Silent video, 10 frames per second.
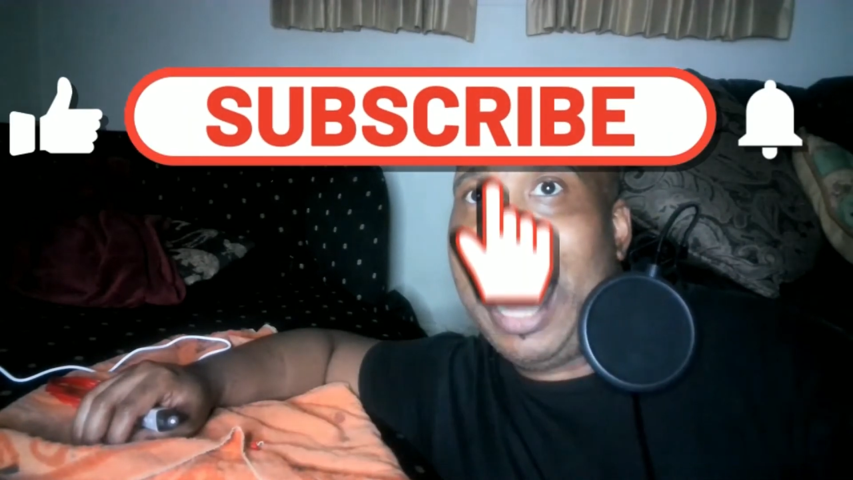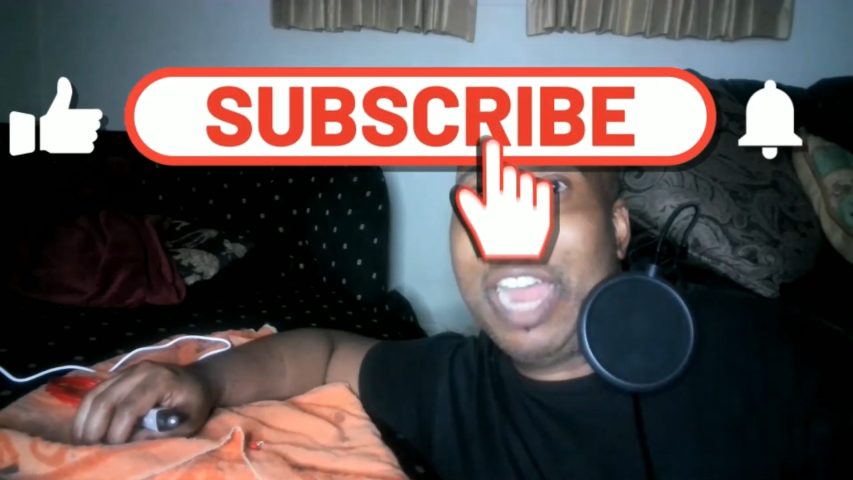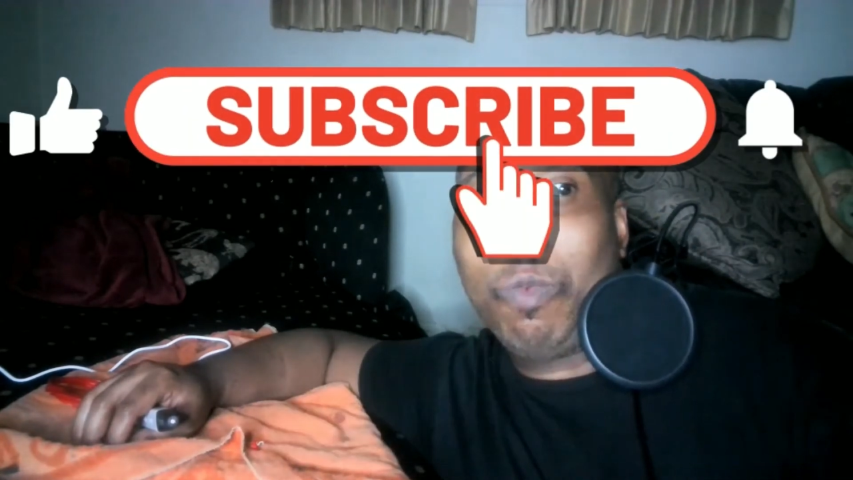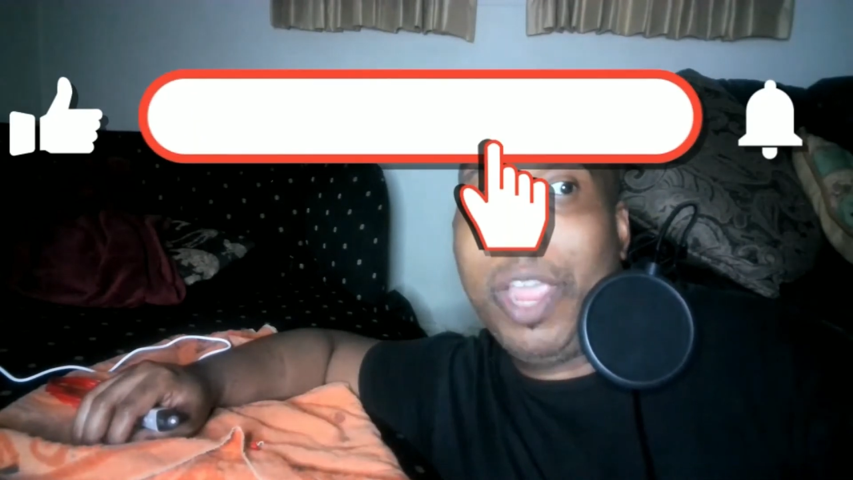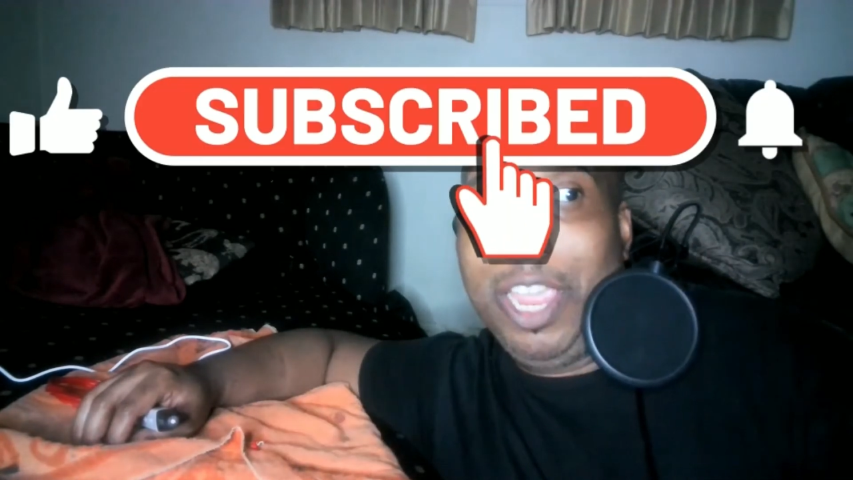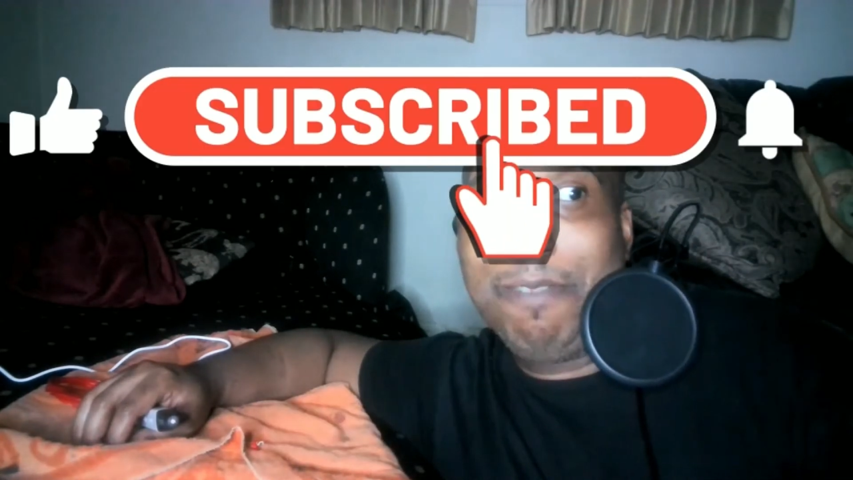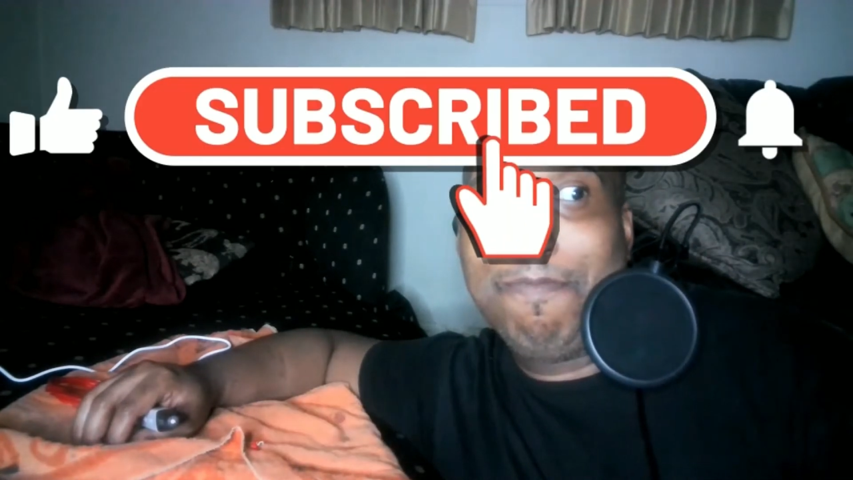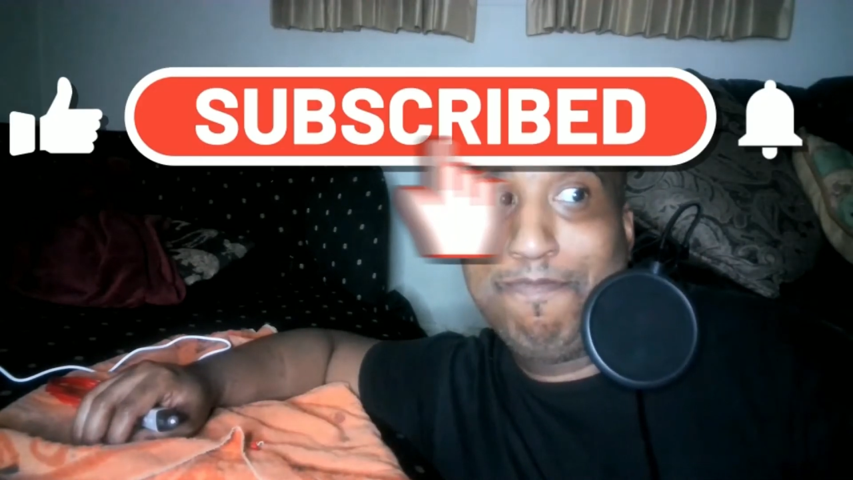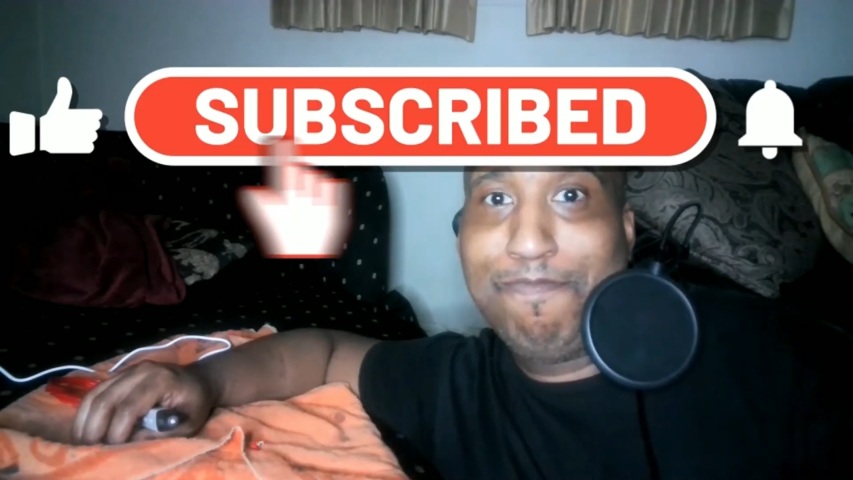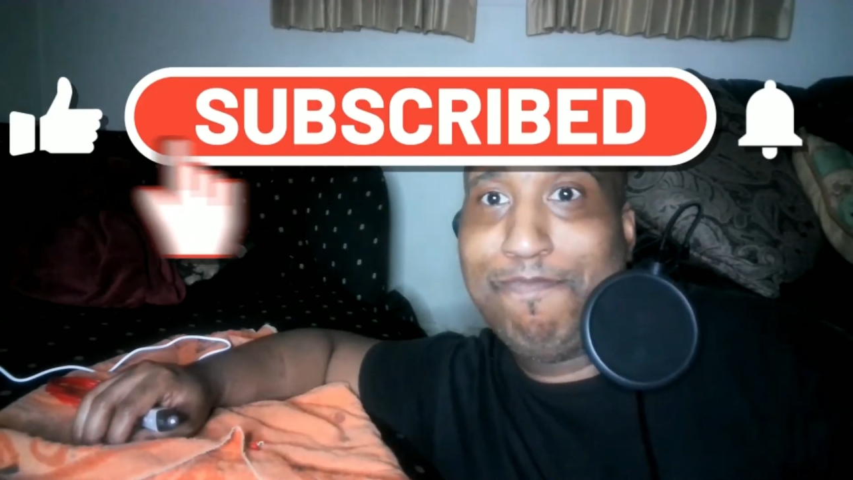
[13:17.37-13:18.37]
odd way.
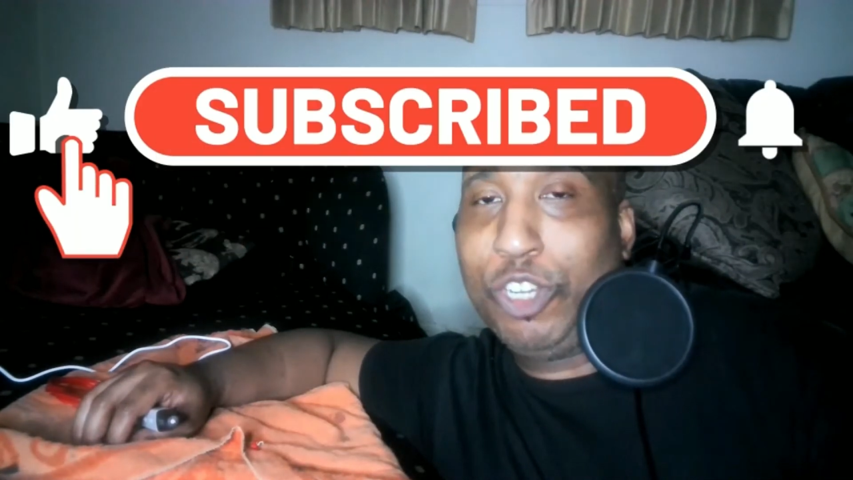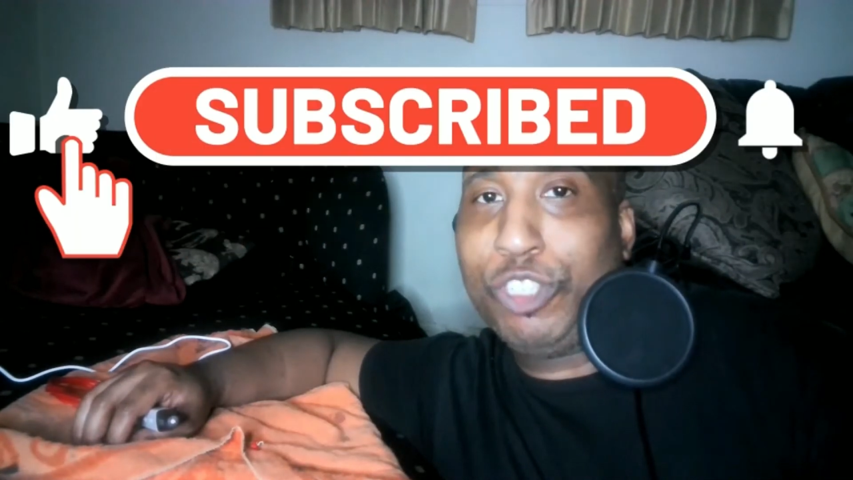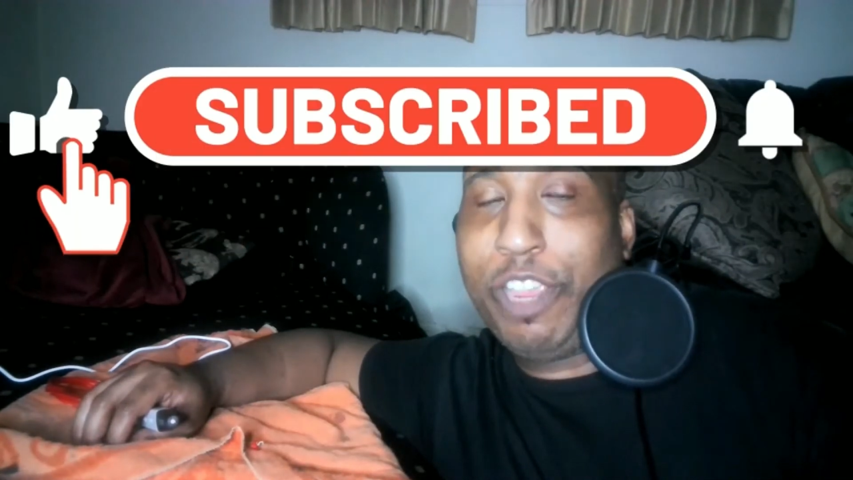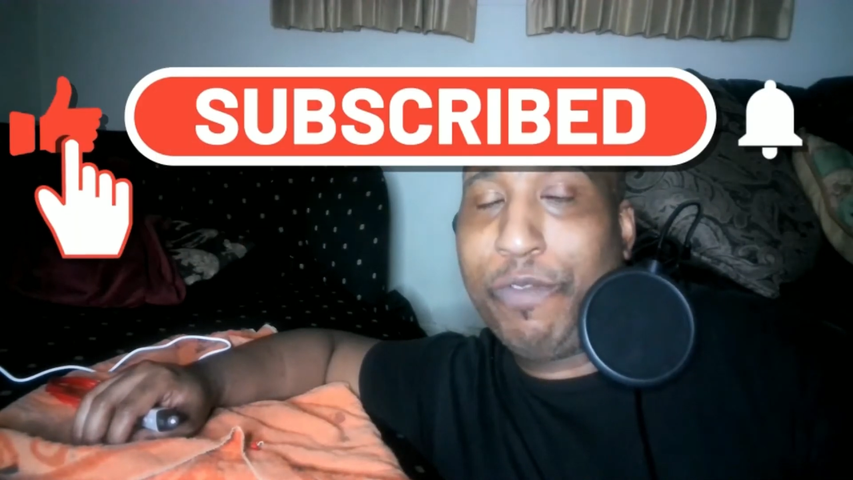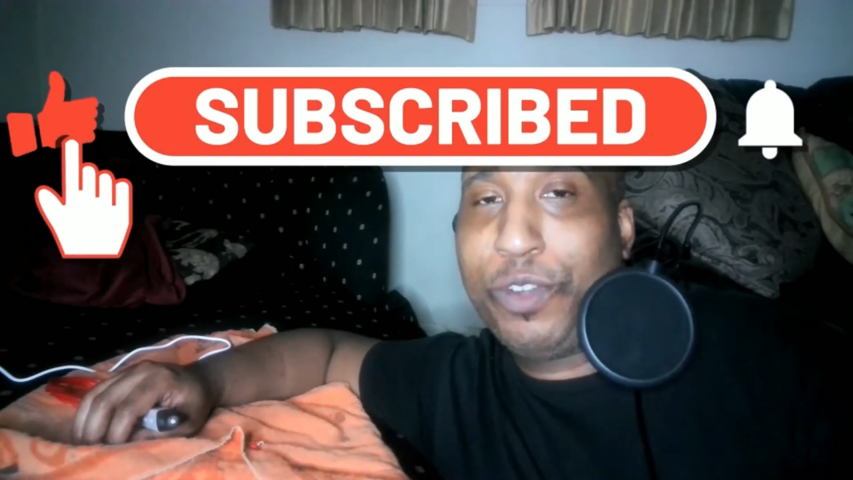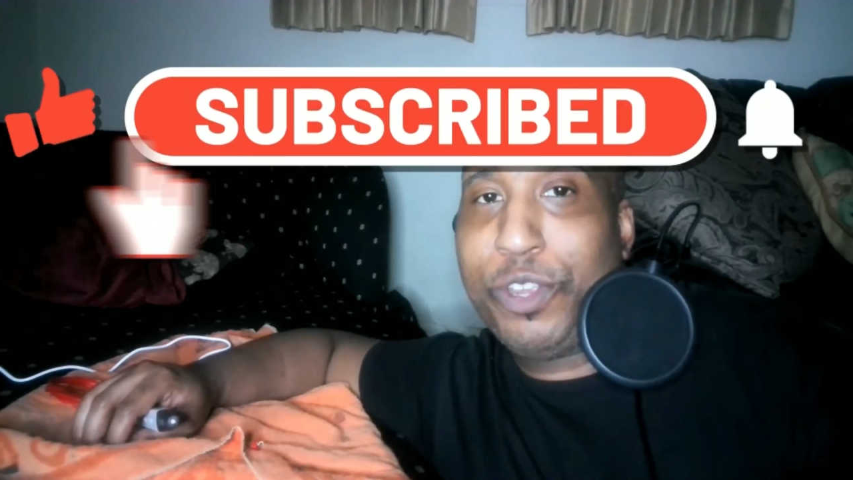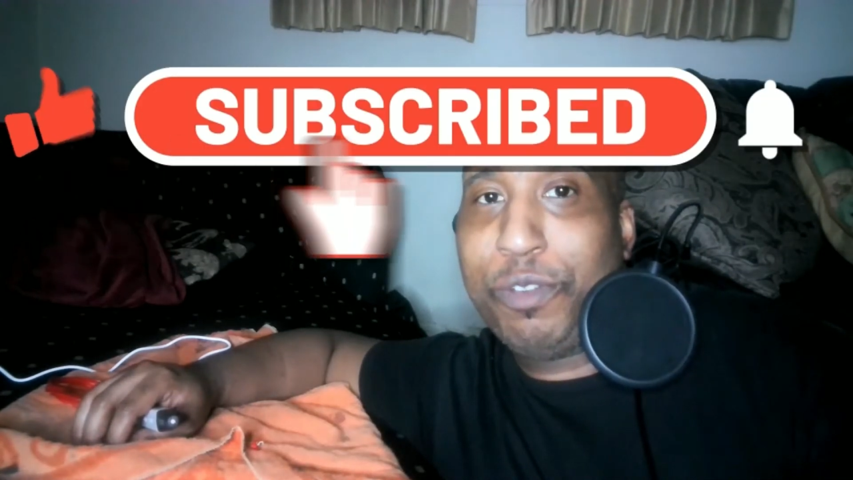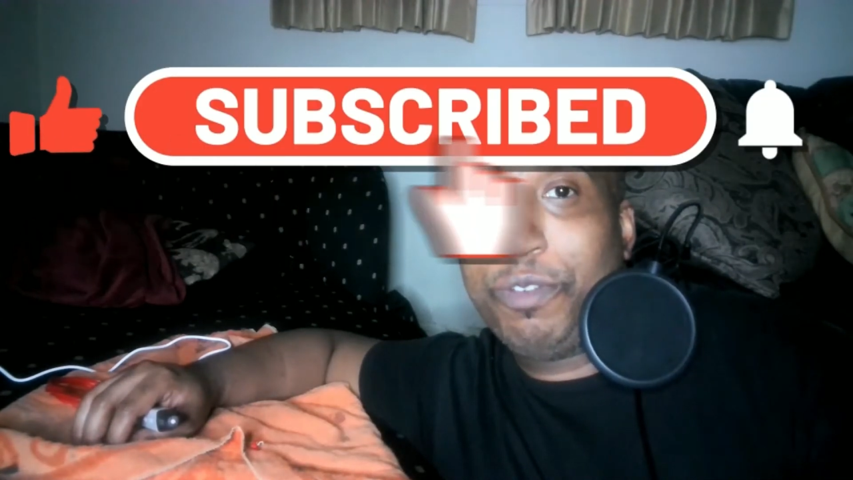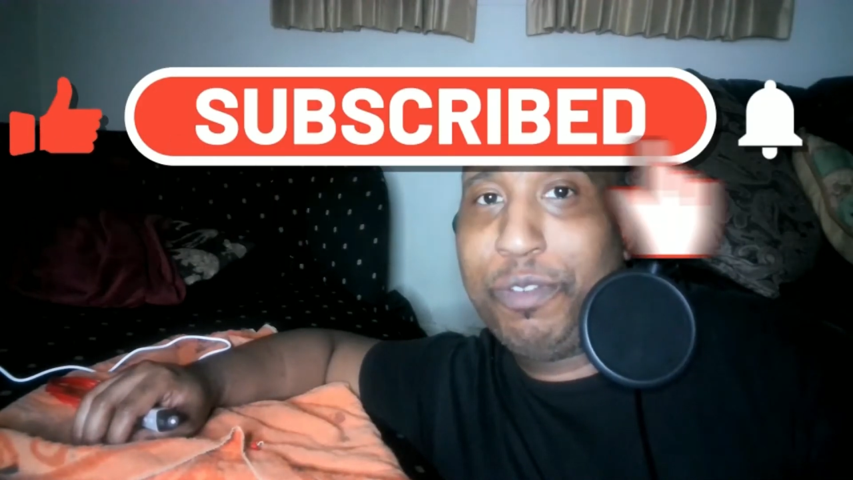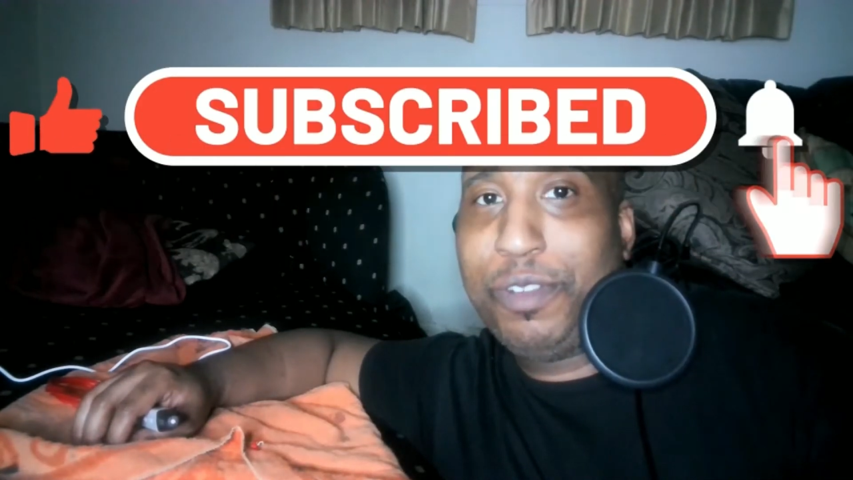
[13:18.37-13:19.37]
Was it entertaining for
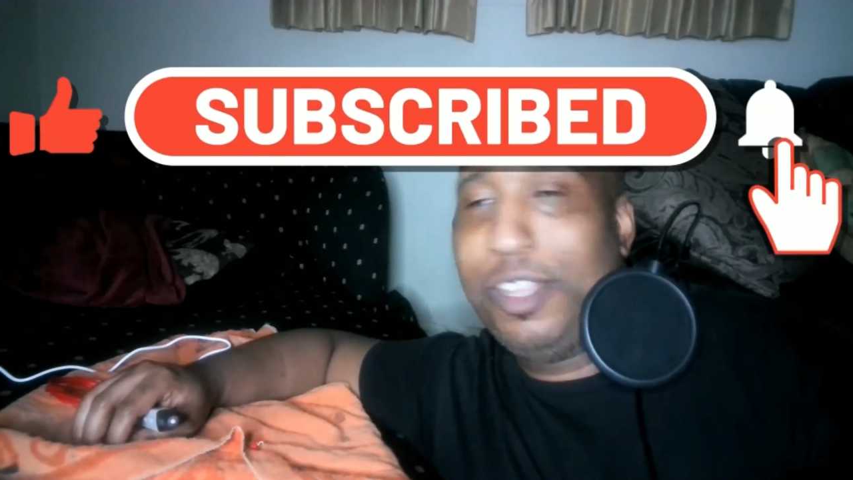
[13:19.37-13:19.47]
you?